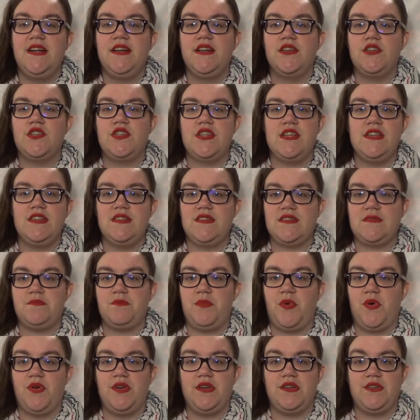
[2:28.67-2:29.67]
she's
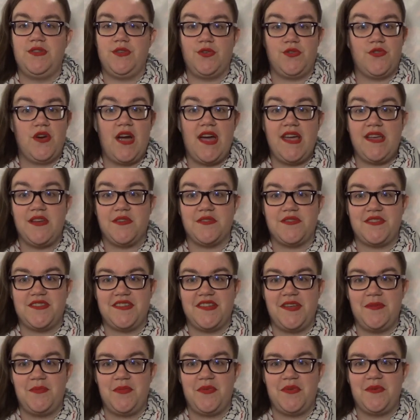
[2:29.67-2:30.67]
put into
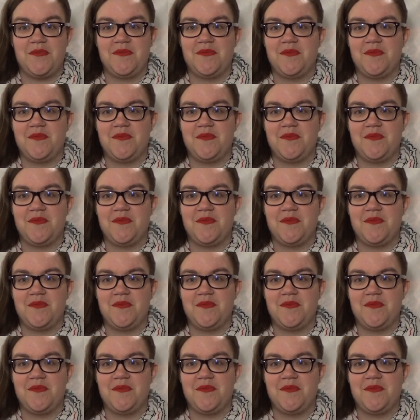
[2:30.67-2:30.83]
cryo-sleep.